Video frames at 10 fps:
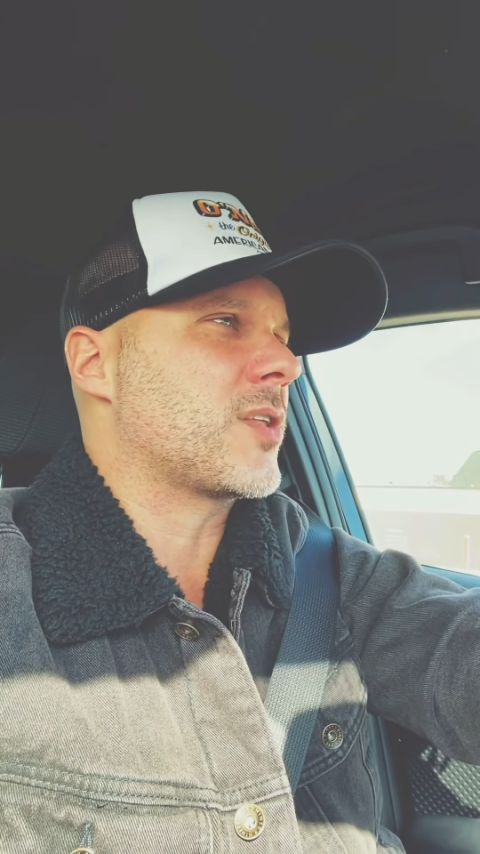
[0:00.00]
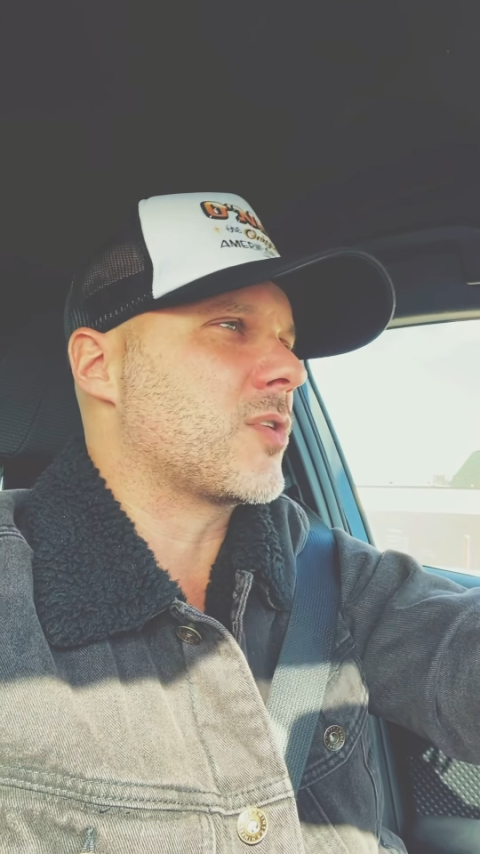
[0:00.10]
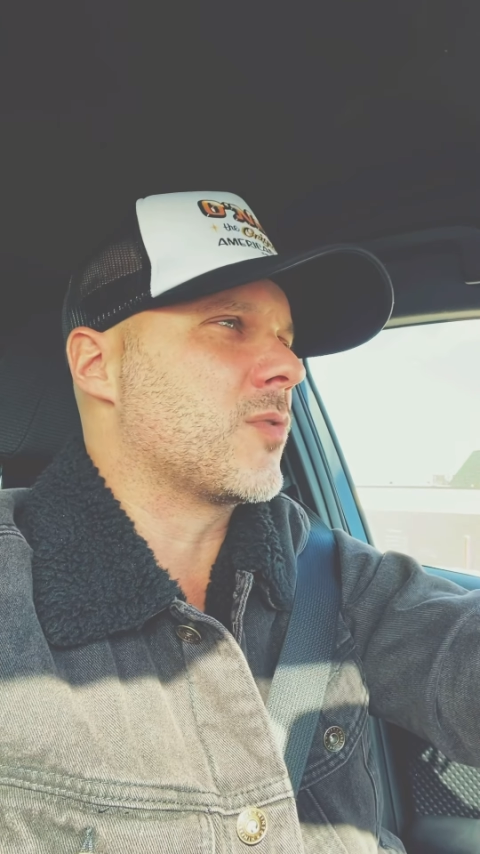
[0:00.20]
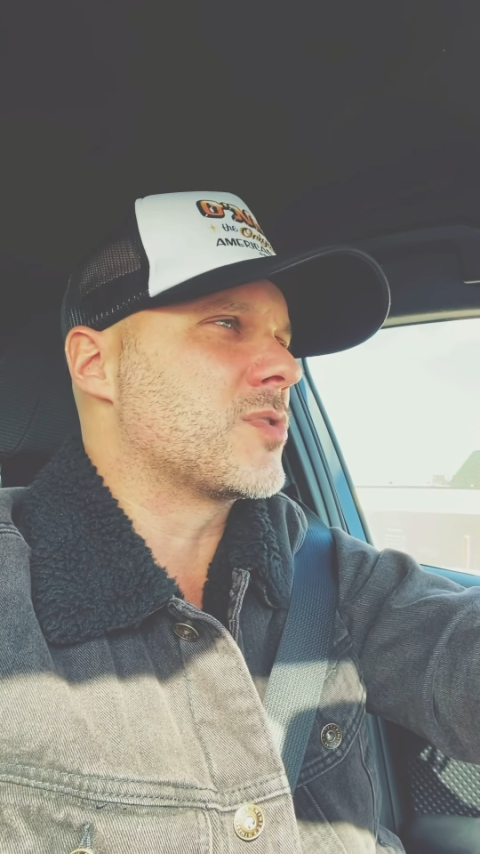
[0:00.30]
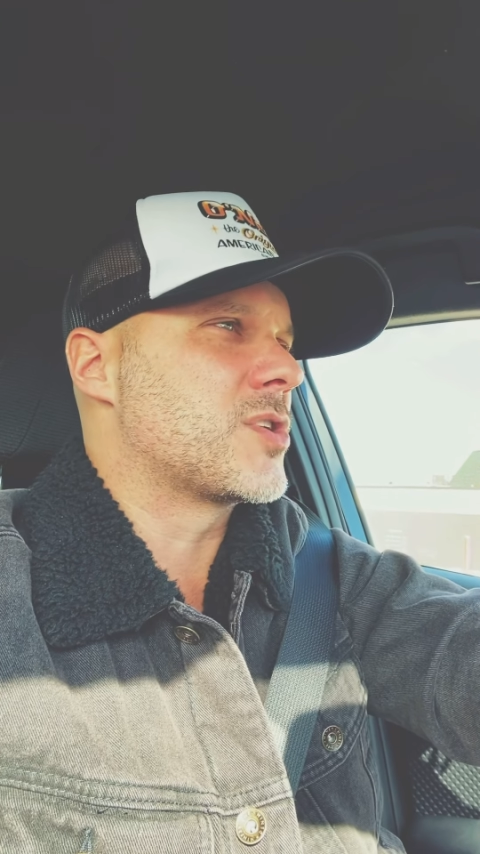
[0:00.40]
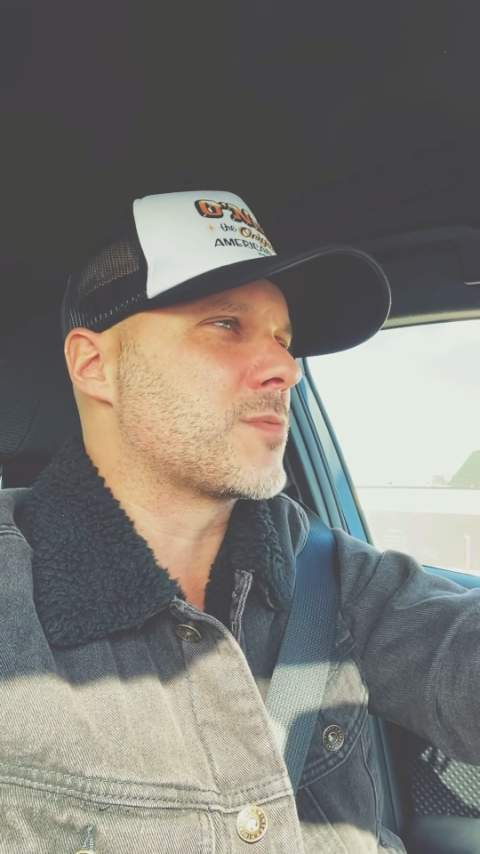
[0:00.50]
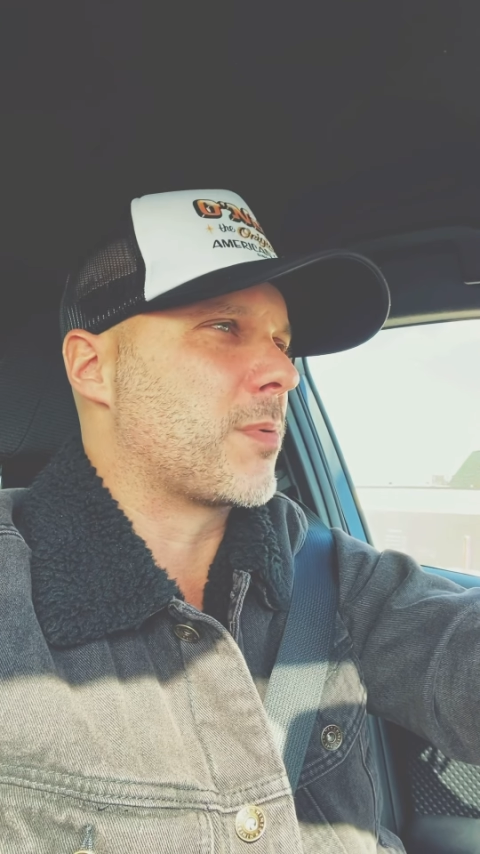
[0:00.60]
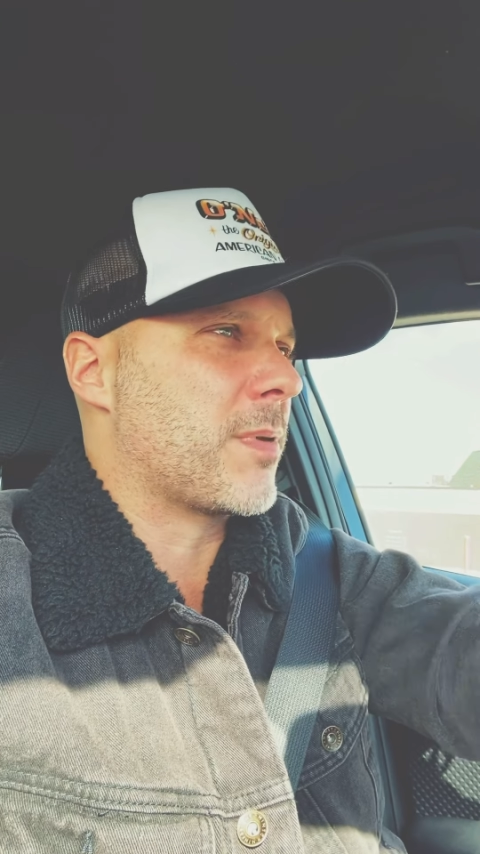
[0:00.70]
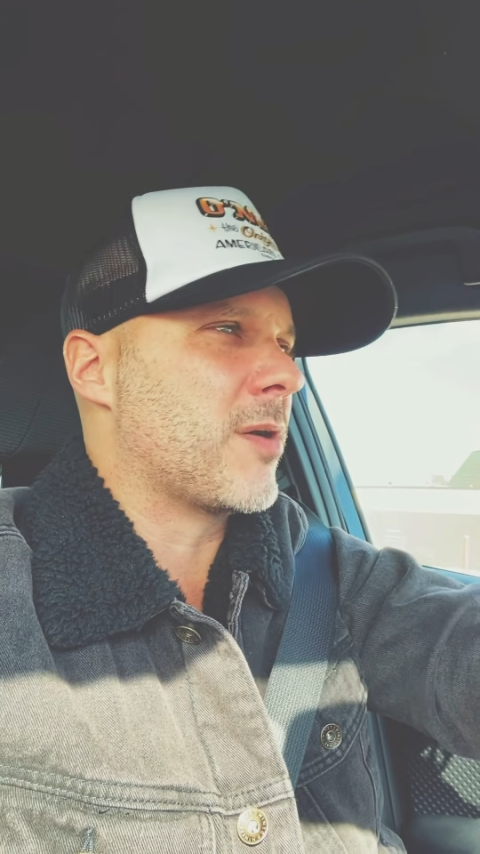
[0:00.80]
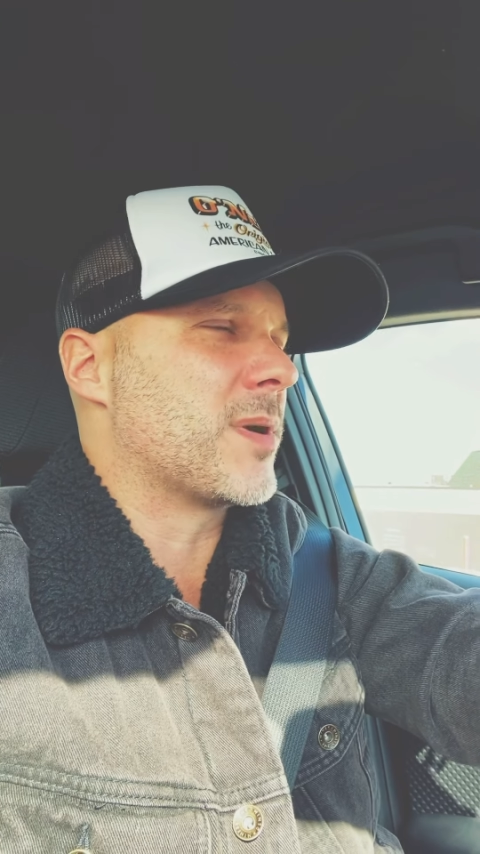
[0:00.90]
do is just
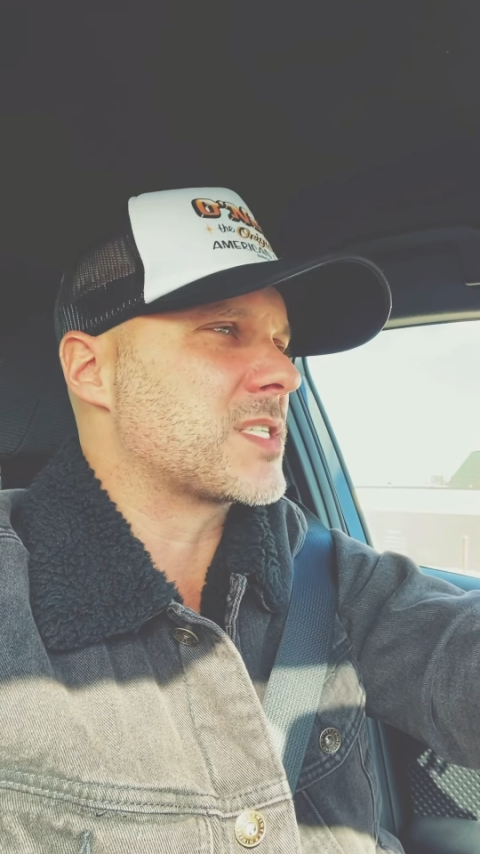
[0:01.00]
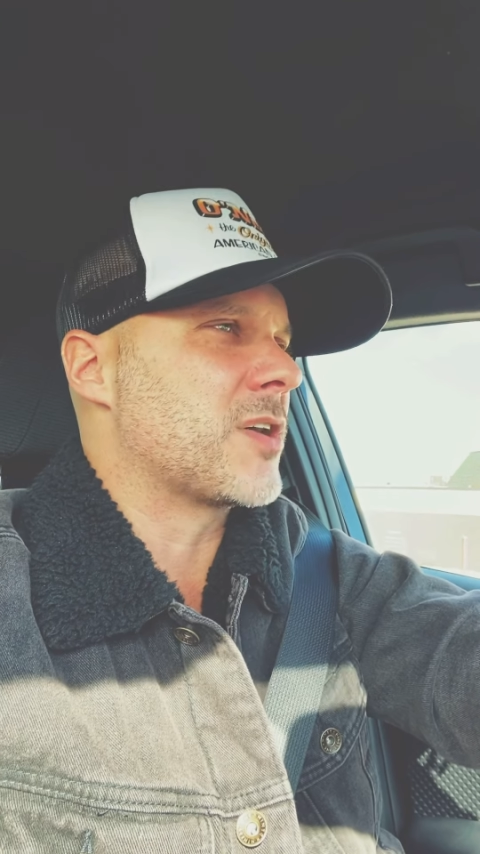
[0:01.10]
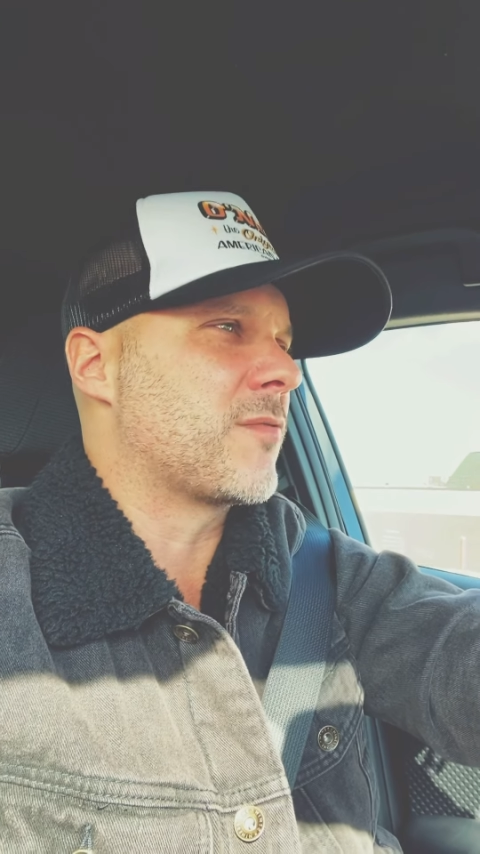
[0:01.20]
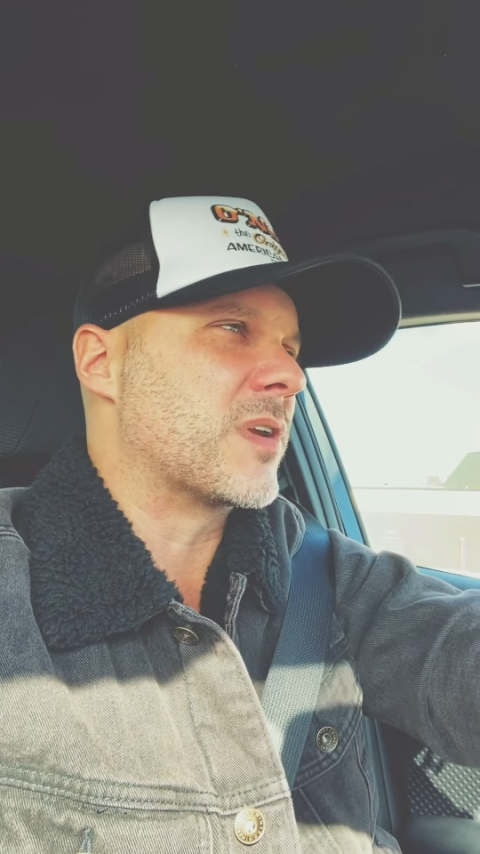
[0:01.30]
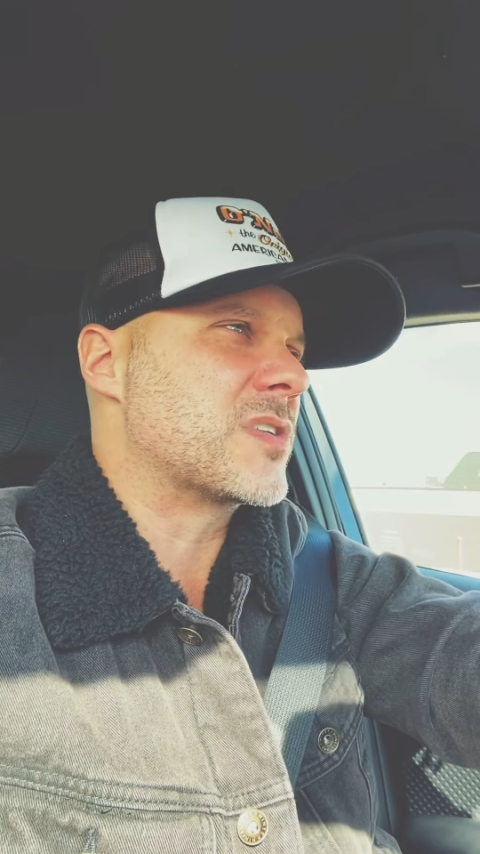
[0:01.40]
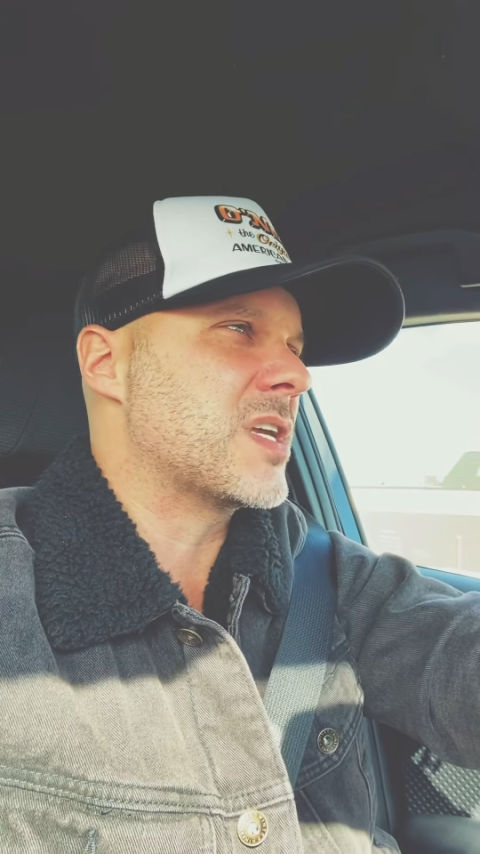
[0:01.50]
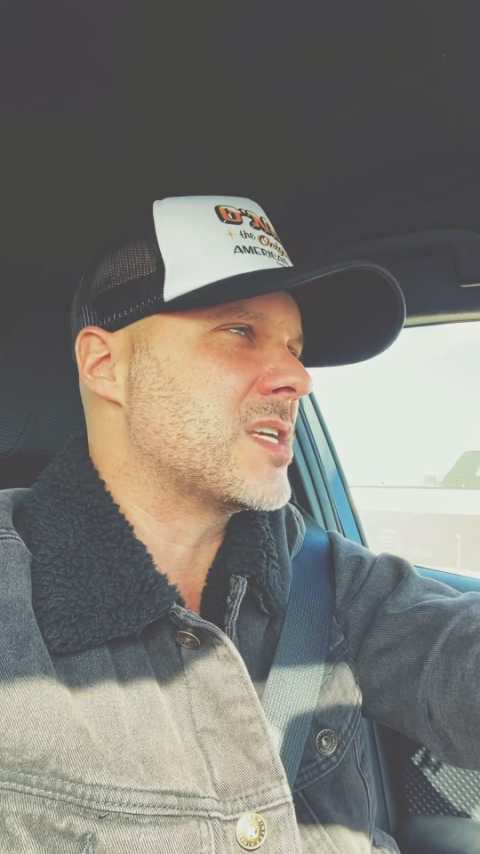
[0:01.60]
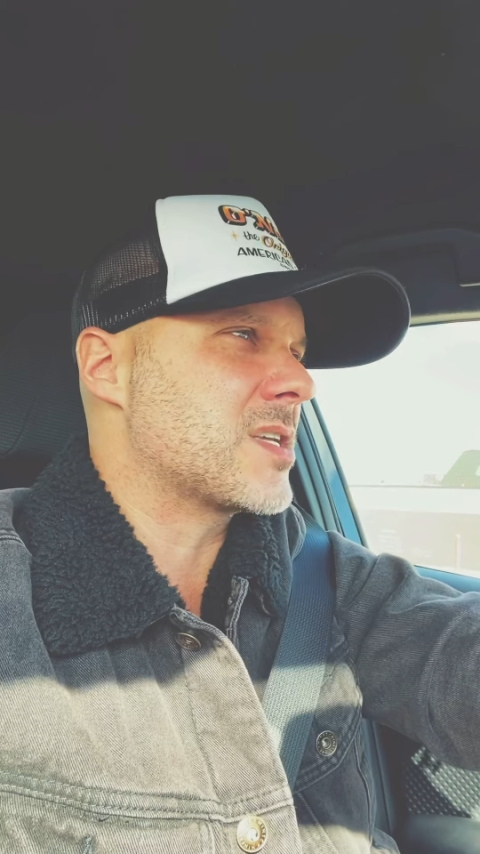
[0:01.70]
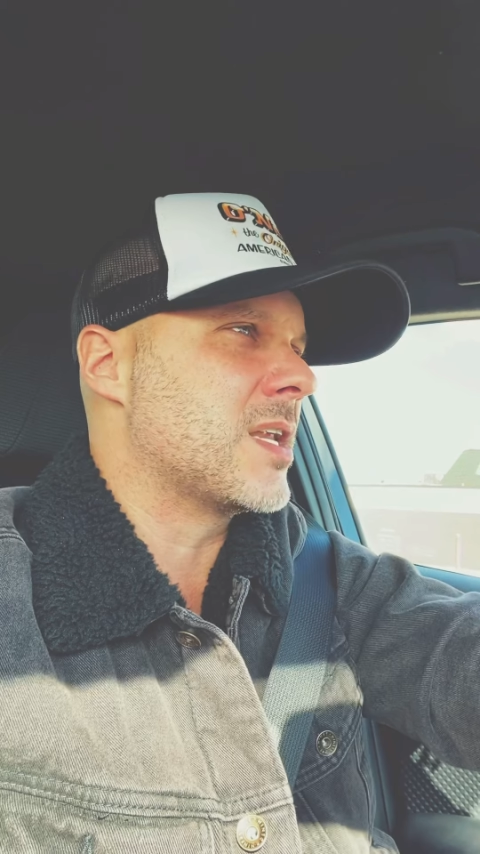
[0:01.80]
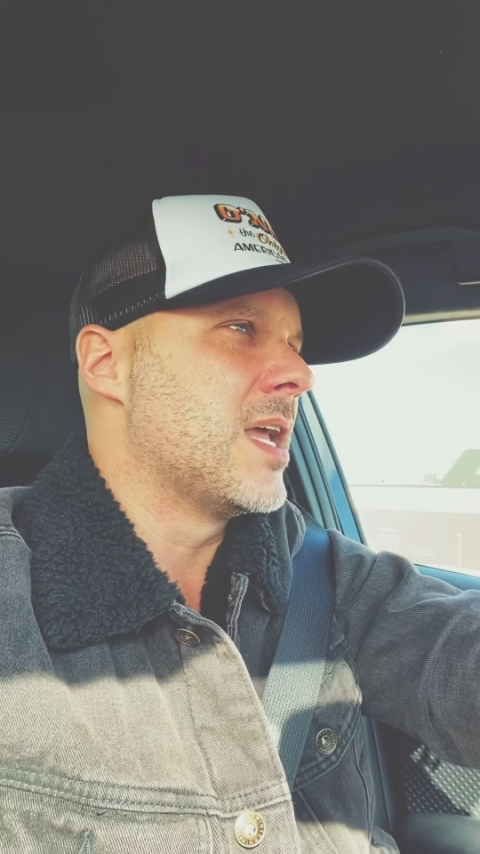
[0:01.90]
prepare myself for the
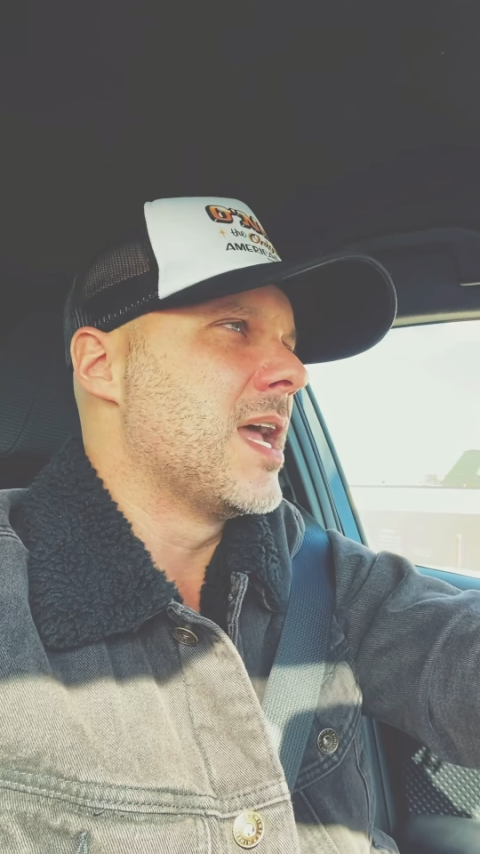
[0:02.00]
season